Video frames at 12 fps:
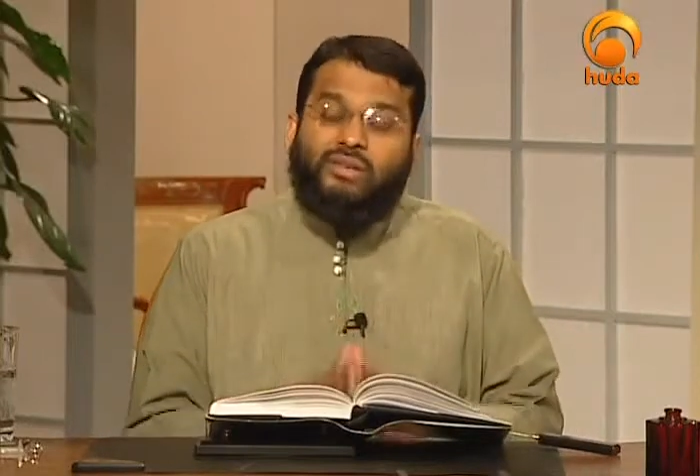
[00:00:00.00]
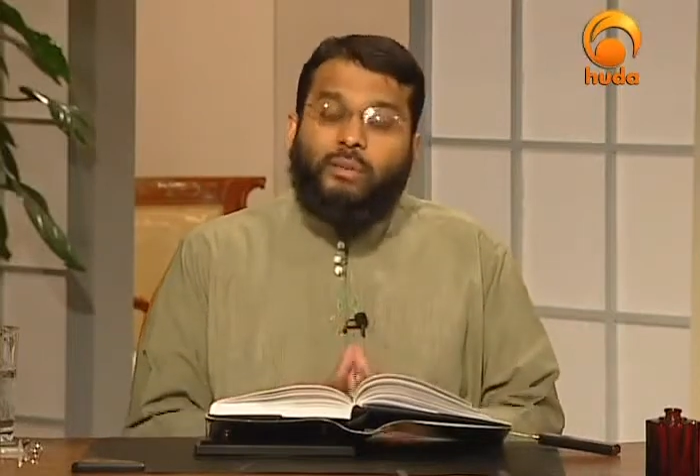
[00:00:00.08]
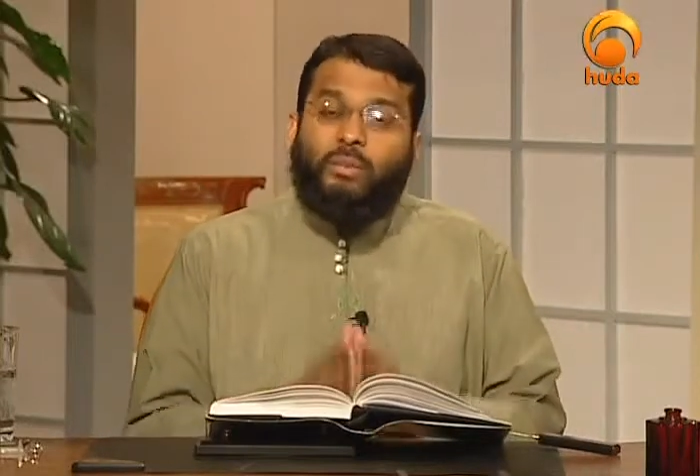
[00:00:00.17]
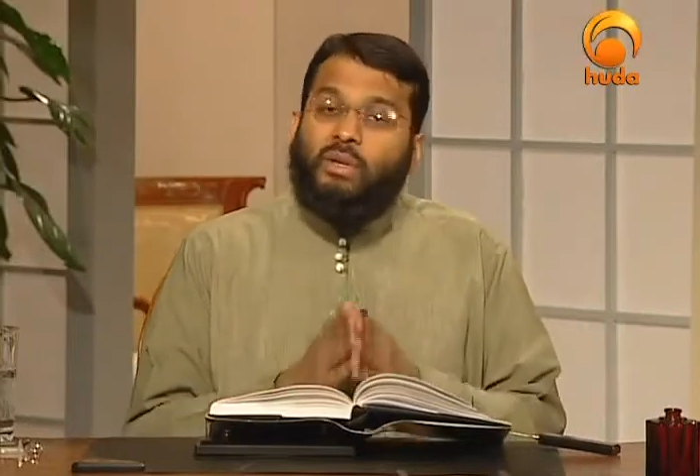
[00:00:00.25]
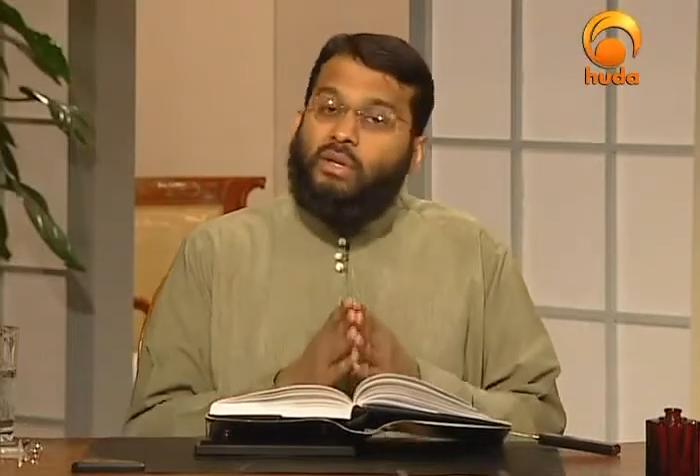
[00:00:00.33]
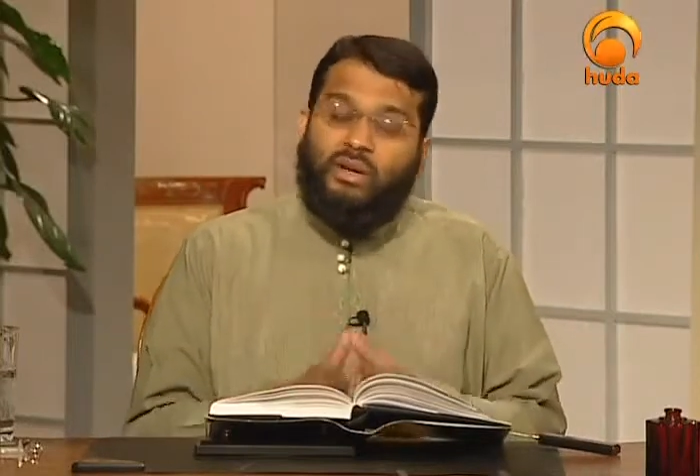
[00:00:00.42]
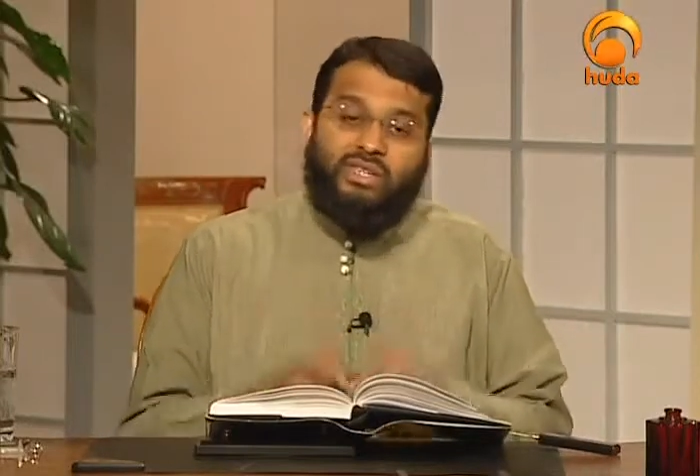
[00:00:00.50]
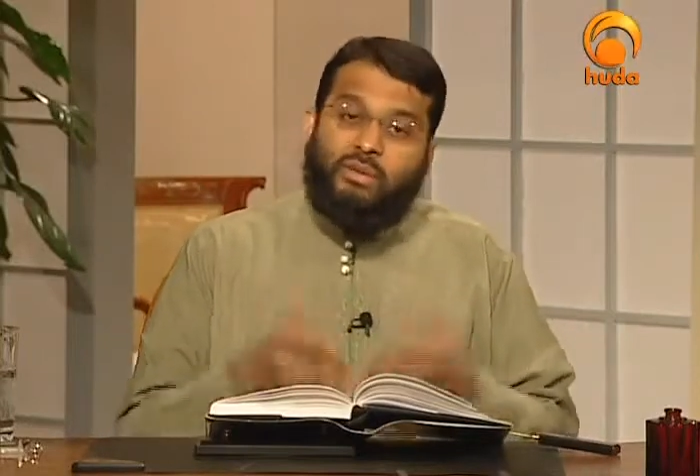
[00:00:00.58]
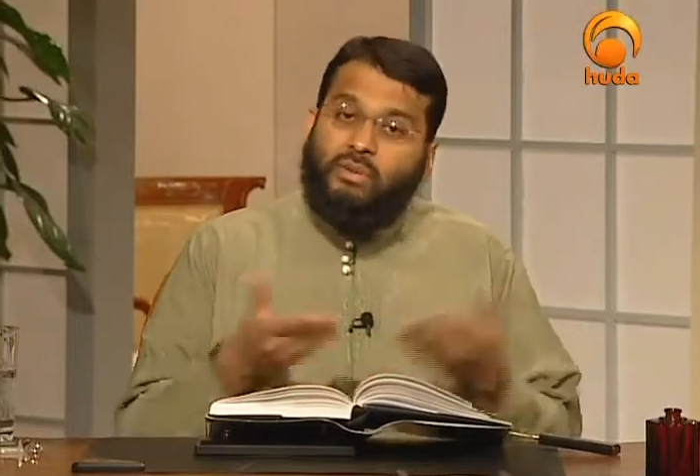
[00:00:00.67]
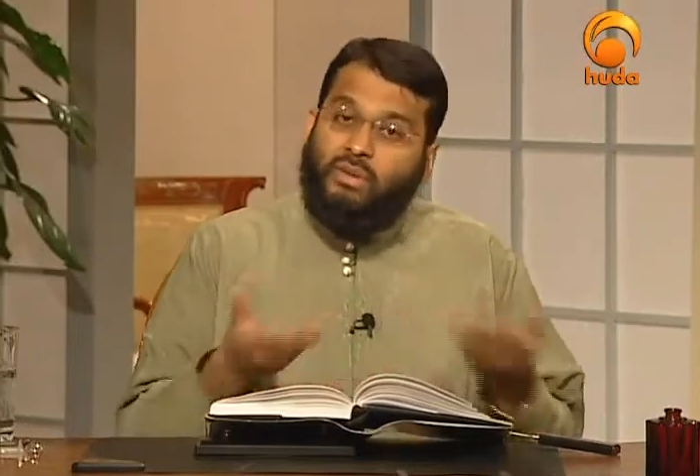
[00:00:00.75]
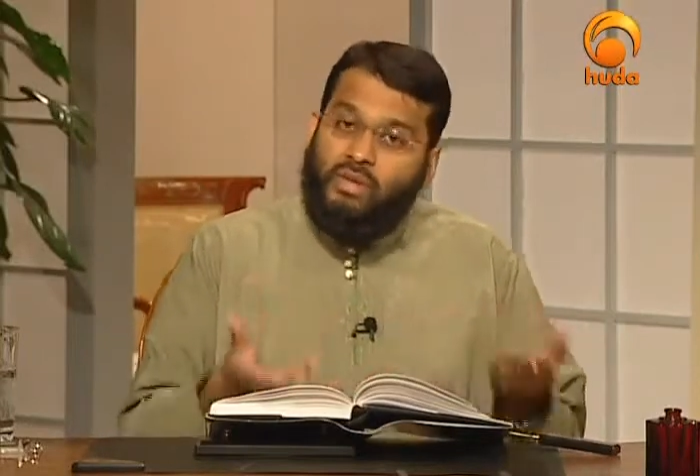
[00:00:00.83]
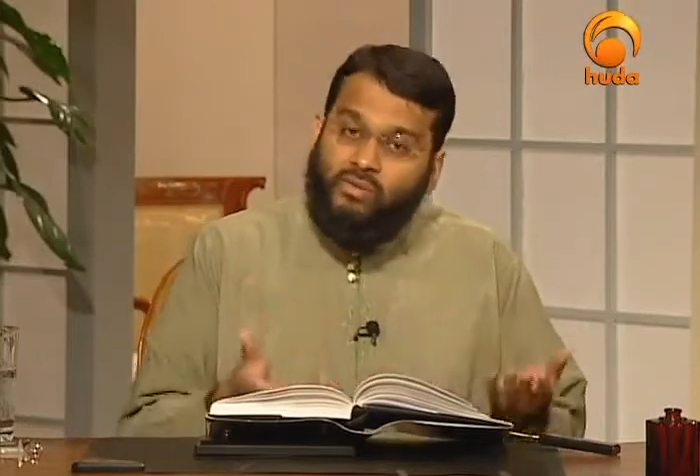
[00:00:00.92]
simply not
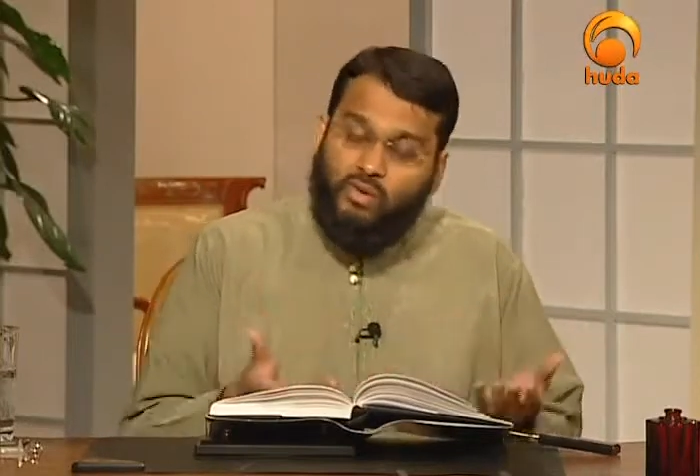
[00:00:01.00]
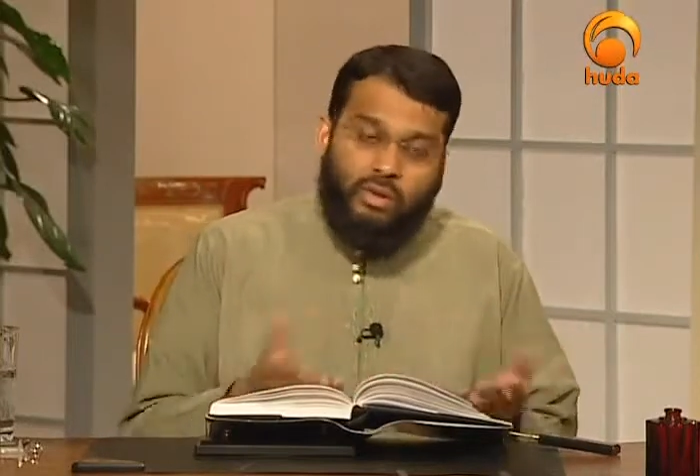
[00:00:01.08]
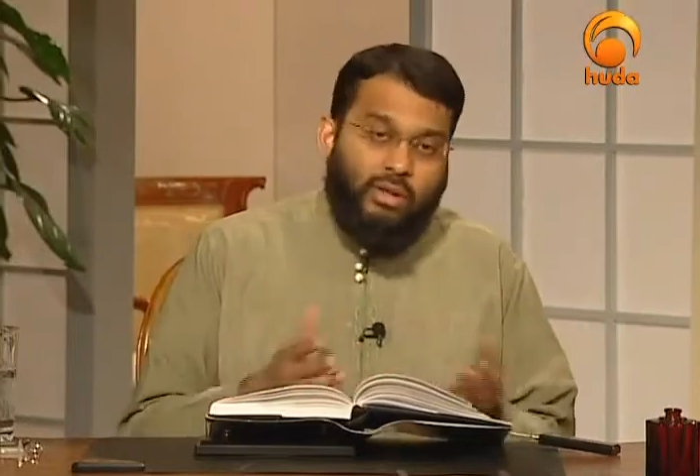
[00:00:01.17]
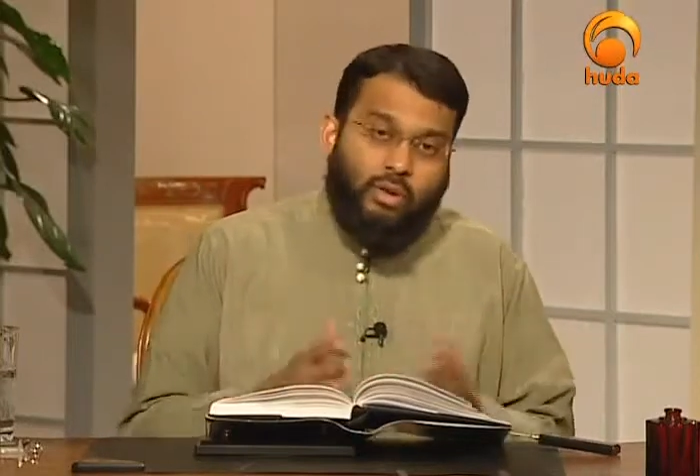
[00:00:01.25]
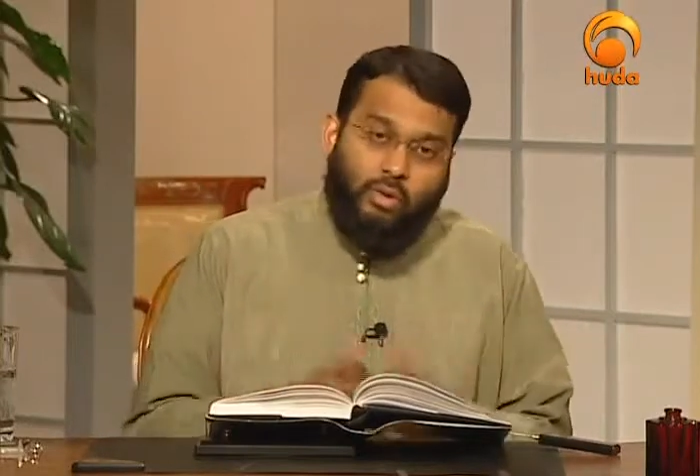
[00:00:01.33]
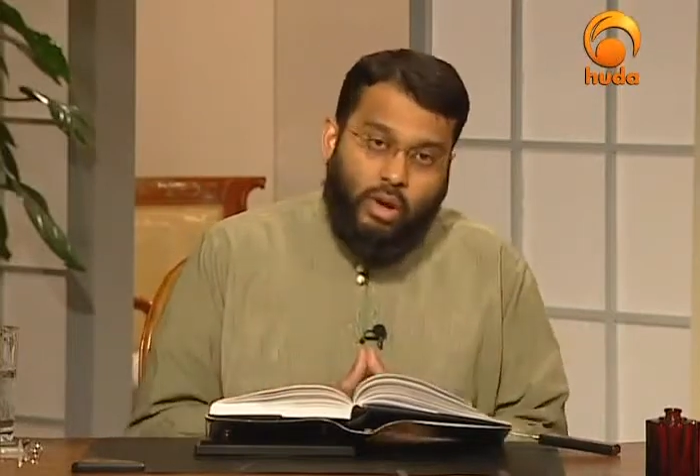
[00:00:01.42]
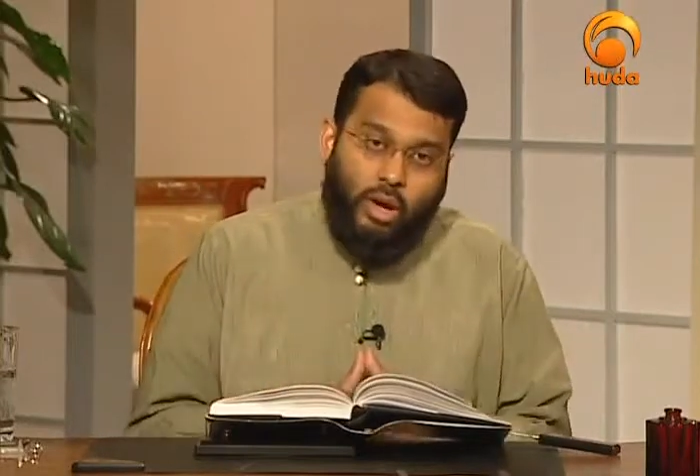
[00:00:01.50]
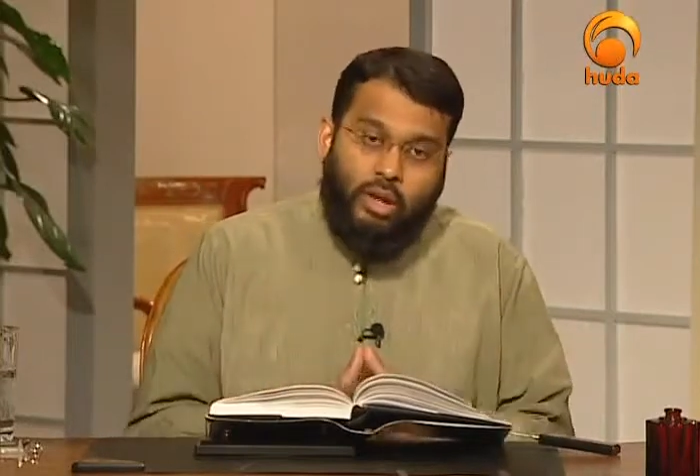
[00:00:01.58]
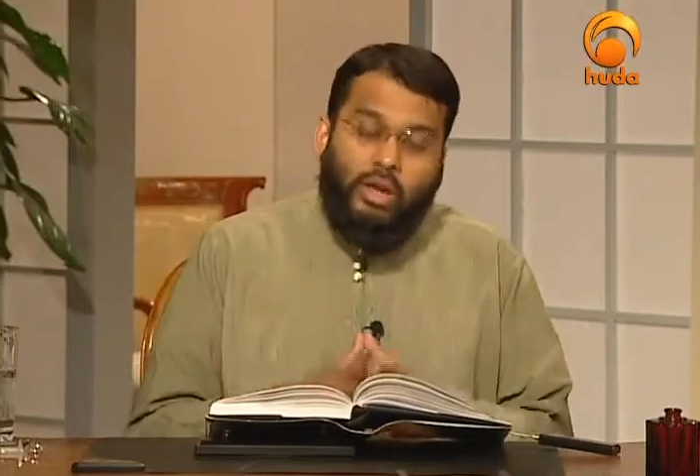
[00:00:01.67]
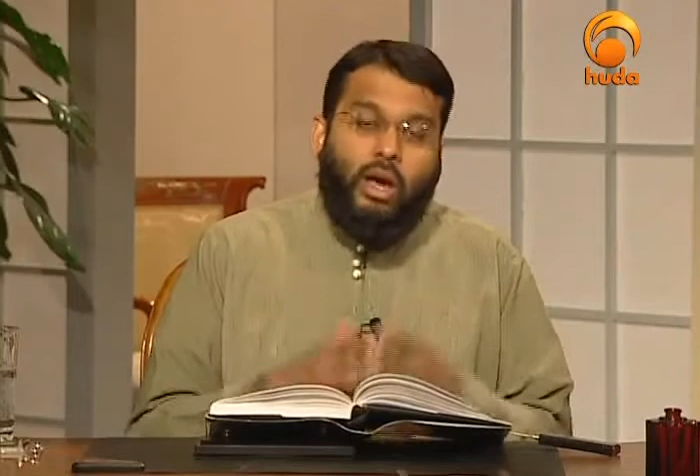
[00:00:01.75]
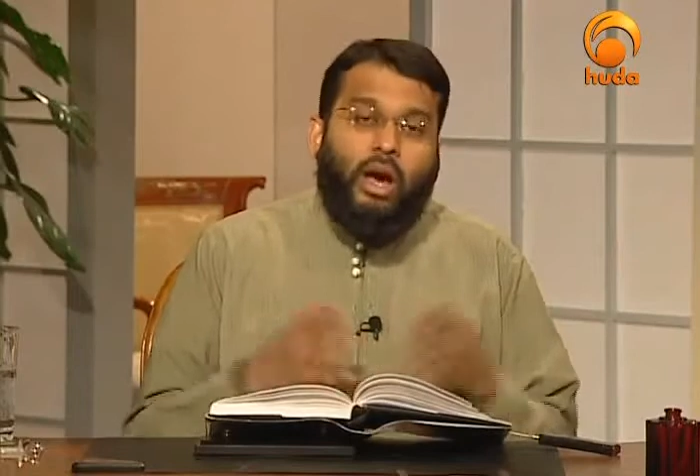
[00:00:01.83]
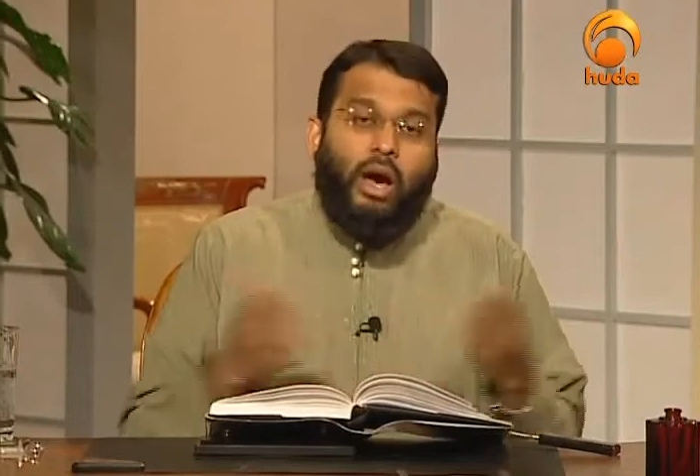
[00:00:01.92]
a believer in the Qur'an,